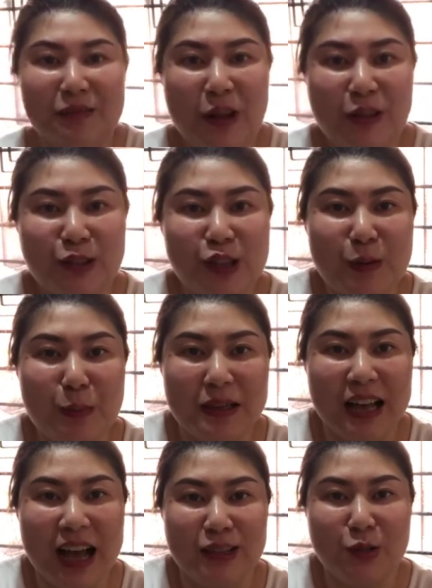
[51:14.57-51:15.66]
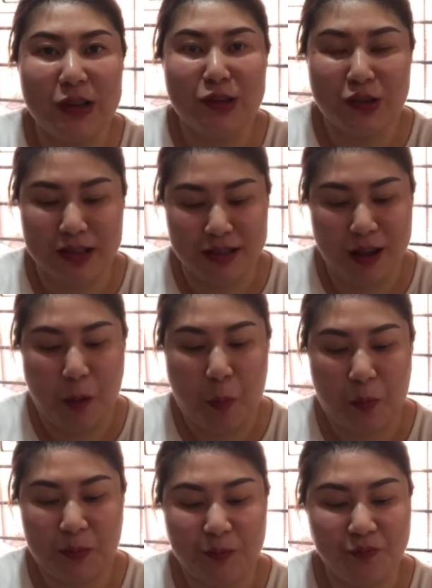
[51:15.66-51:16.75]
Sure must ask questions.
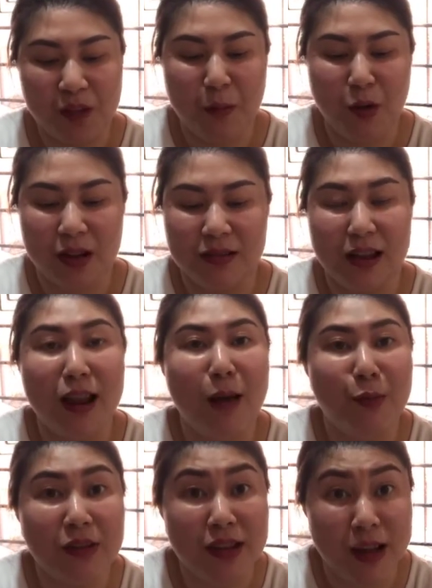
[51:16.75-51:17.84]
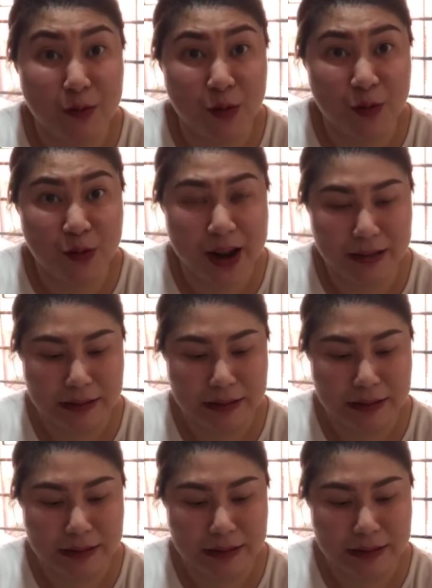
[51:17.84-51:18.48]
I'm not a celebrity, I'm your friend.